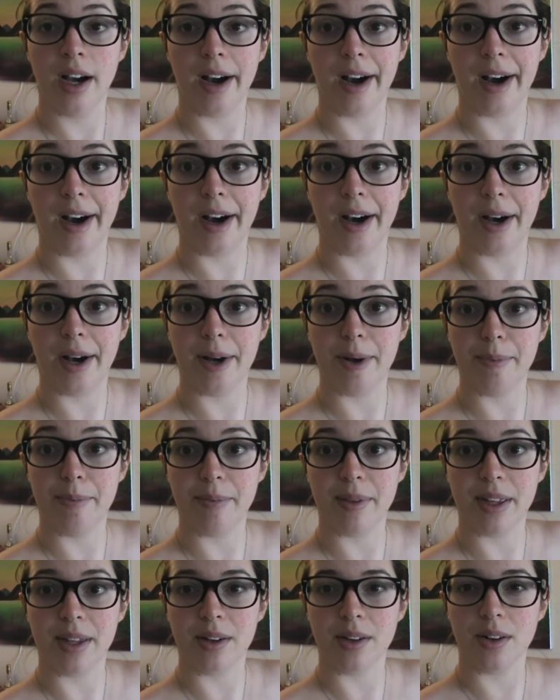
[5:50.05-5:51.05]

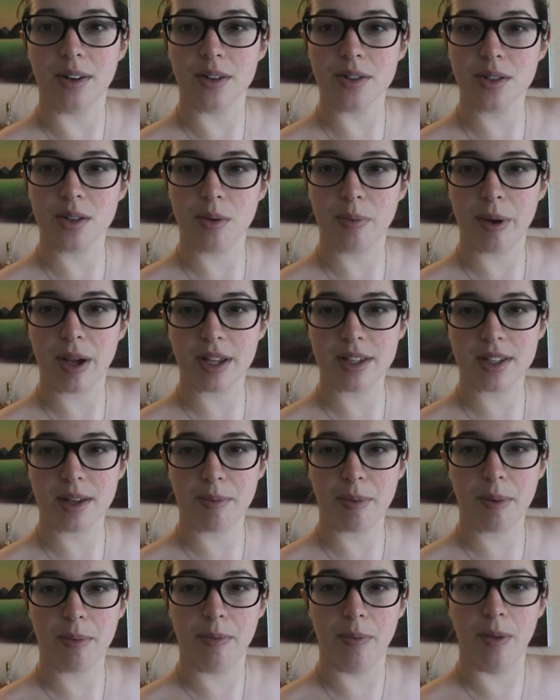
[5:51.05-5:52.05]
it also picks
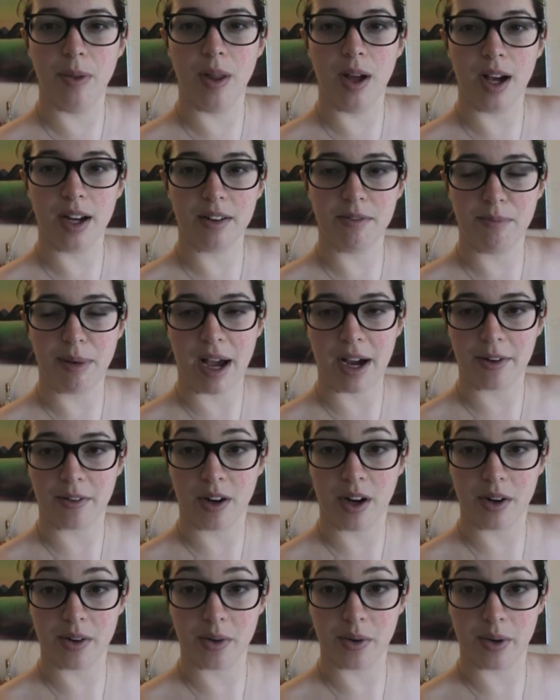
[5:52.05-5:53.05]
up a lot of
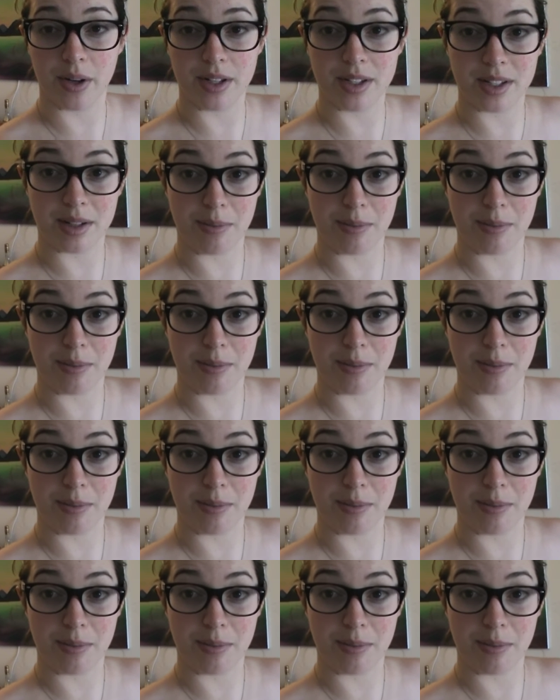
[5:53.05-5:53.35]
background noise.